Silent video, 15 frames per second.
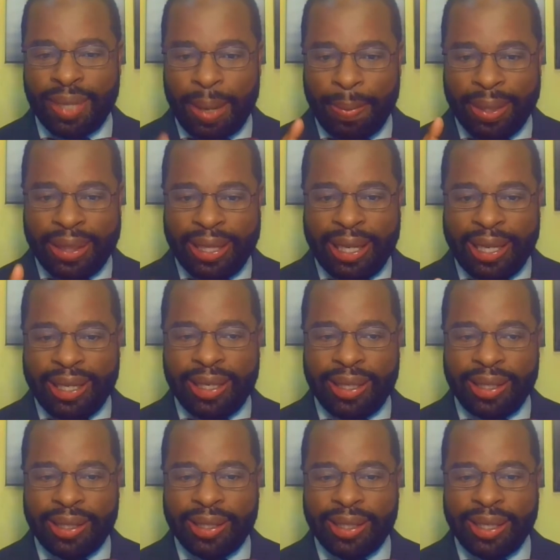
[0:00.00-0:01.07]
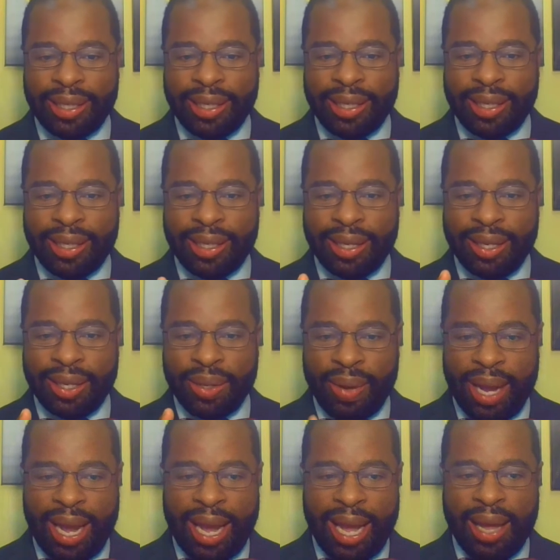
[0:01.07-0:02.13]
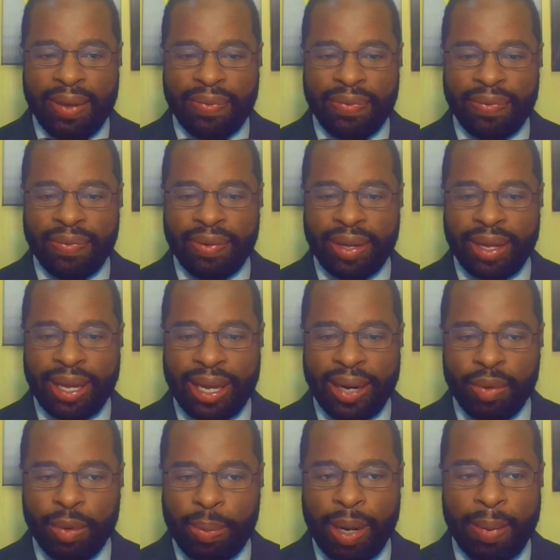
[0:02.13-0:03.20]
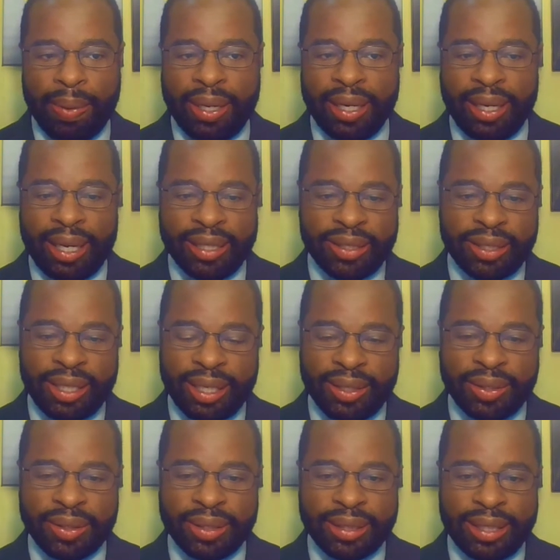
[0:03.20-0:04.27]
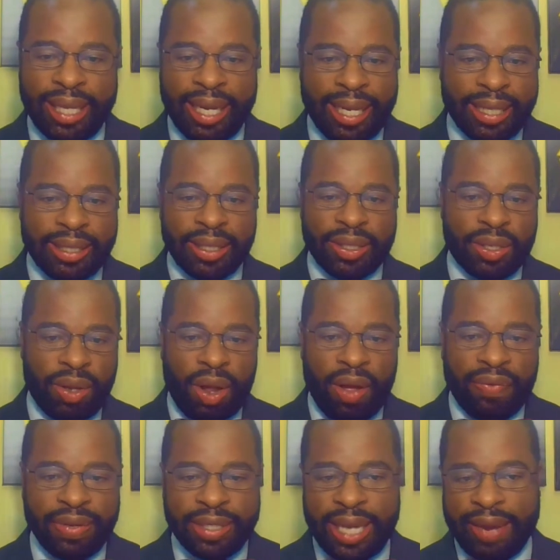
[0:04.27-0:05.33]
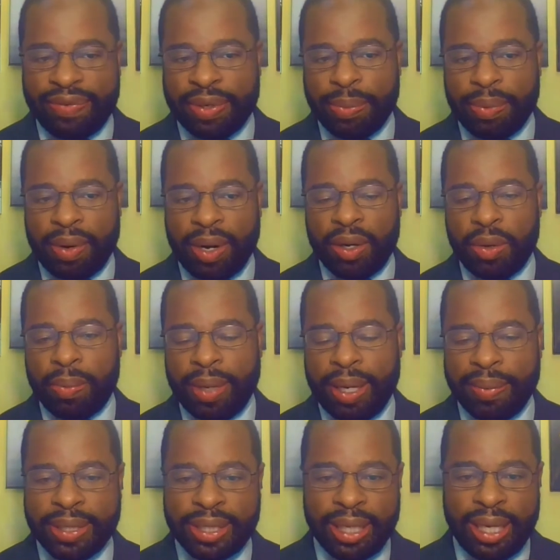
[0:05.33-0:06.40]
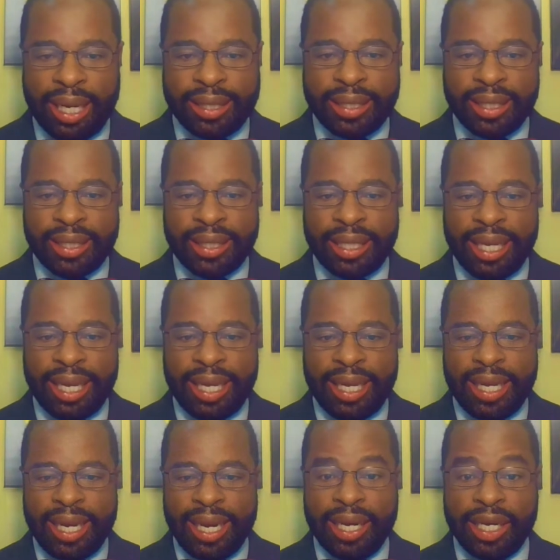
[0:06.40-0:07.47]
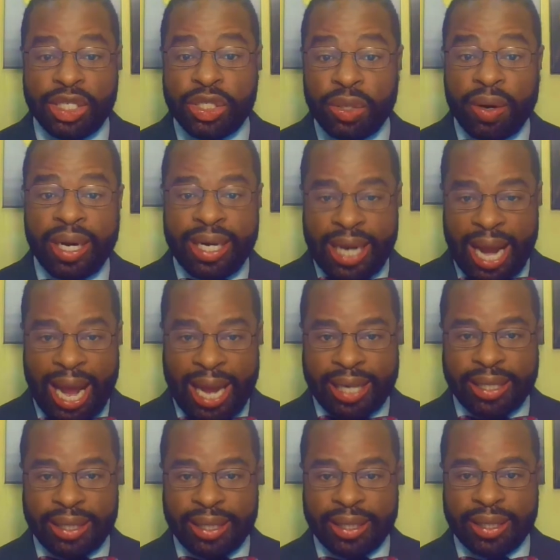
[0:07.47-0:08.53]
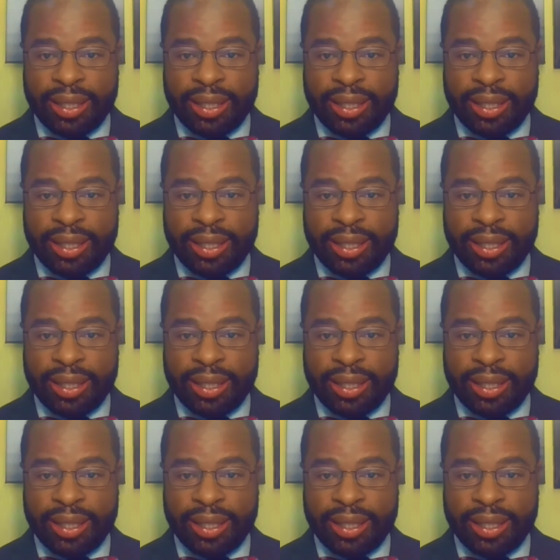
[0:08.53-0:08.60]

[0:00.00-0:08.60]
But then you have a Republican legislature that gets into office after Barack Obama is elected, and they start enacting